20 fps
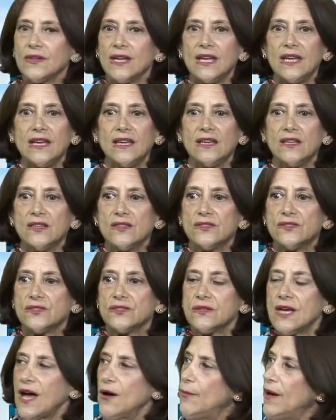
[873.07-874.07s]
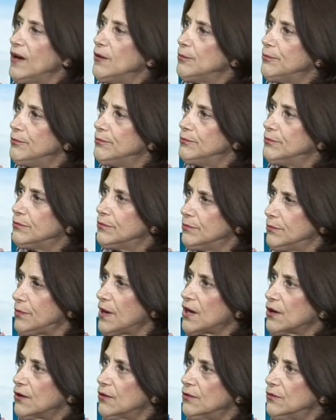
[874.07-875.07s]
is how about
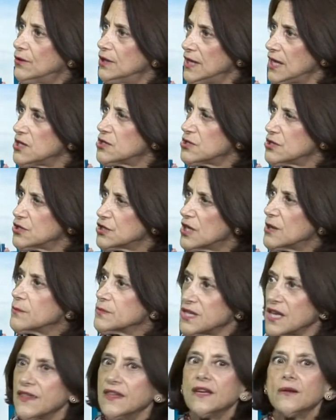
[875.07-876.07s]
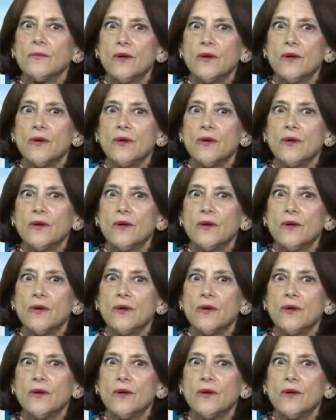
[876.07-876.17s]
better relationships? I think